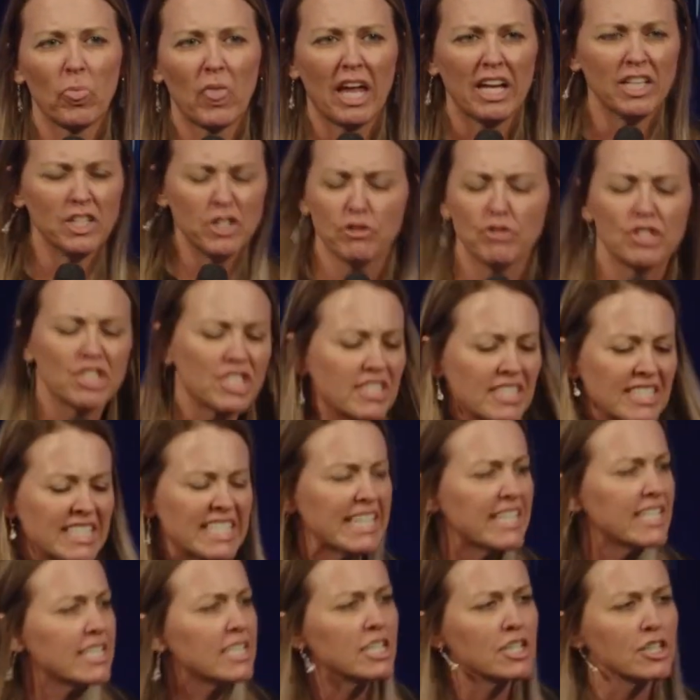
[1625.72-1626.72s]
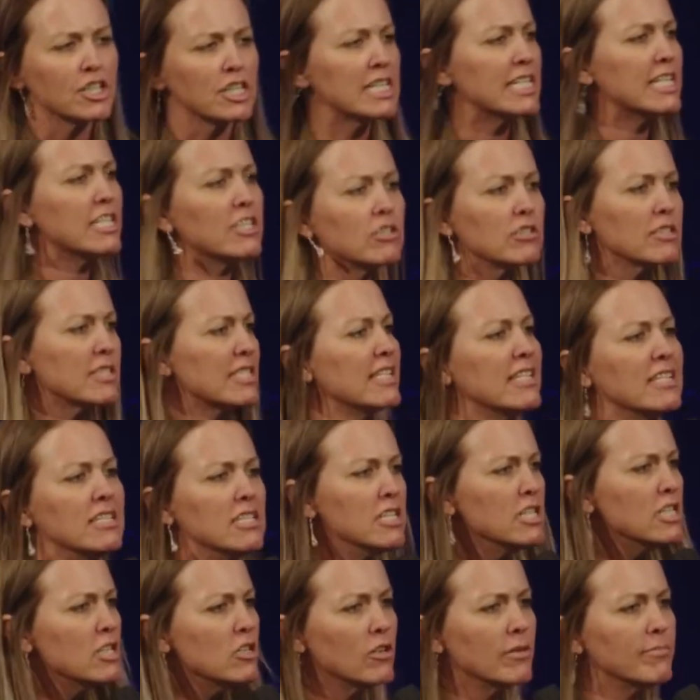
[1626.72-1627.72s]
And you just dig your heels
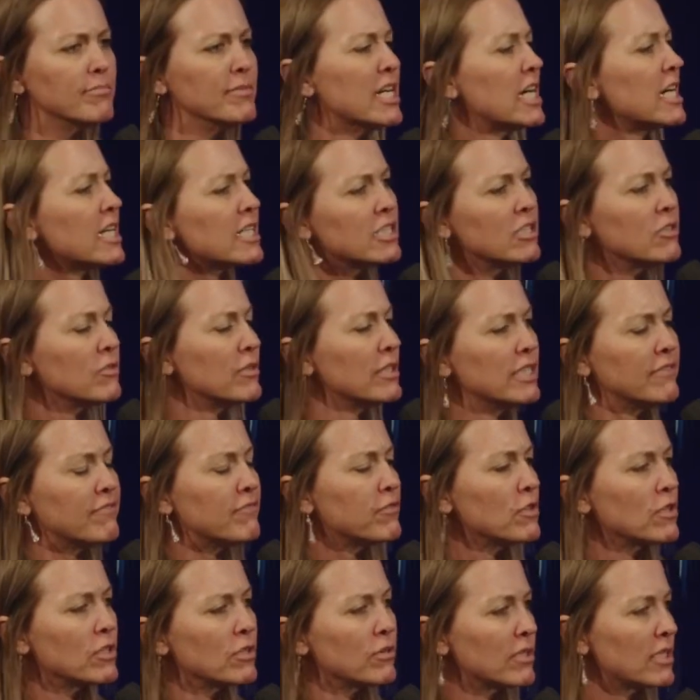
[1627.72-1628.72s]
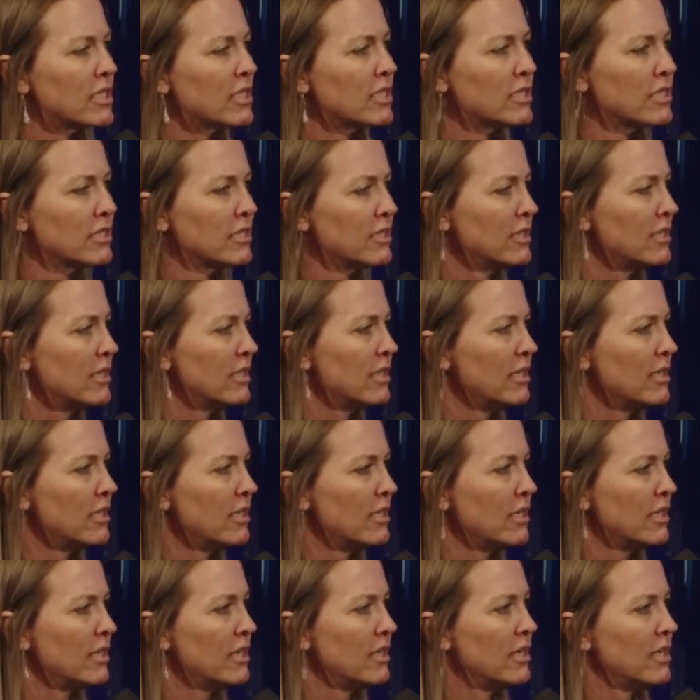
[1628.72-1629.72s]
in. No, I'm not going forward.
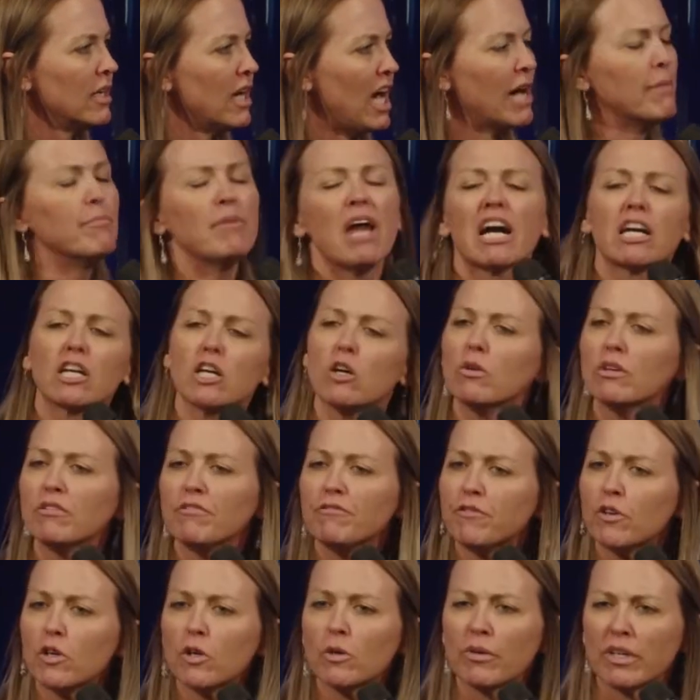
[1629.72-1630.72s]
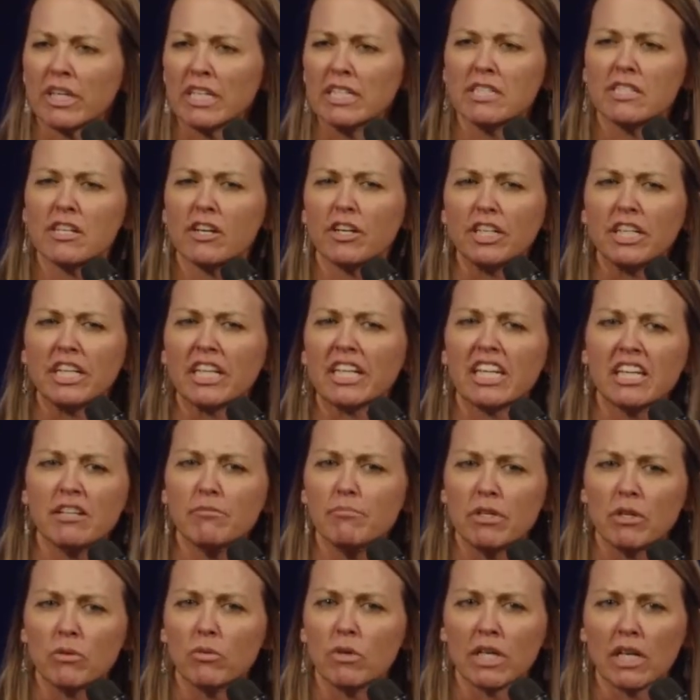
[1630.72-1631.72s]
I'm not going forward until you
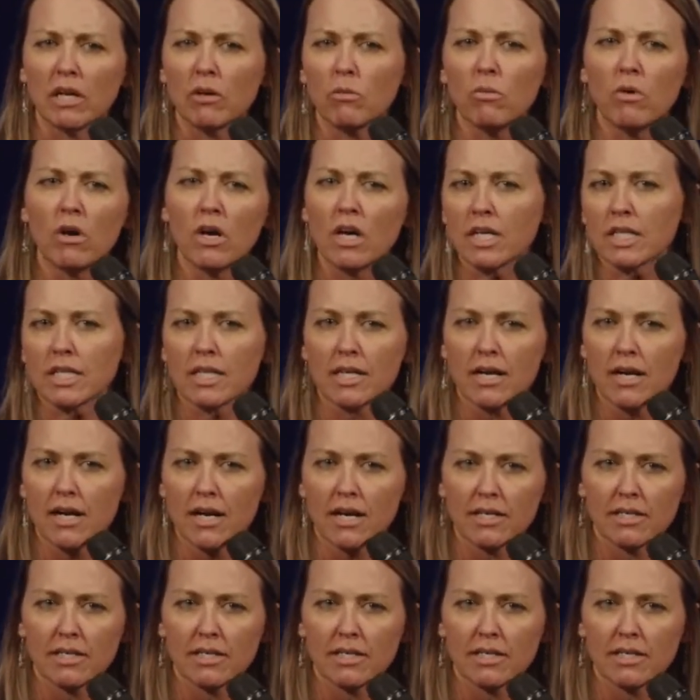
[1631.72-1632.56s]
give me what I want, God.